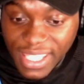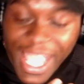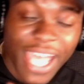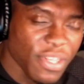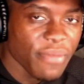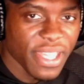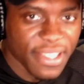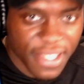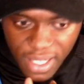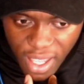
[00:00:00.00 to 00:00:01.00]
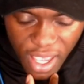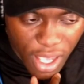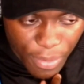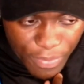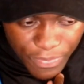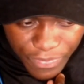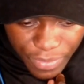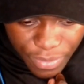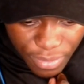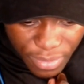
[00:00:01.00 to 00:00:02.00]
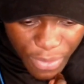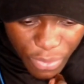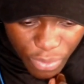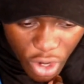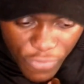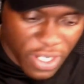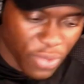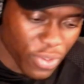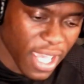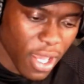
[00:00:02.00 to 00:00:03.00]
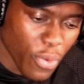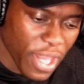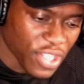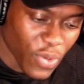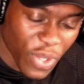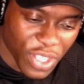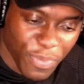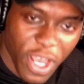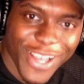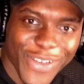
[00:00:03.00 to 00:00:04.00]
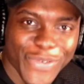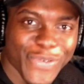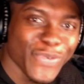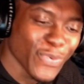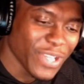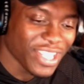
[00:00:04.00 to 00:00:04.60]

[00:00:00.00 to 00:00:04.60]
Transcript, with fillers: That'd be amazing. Um, and um, hopefully we'd hit away squads, but we we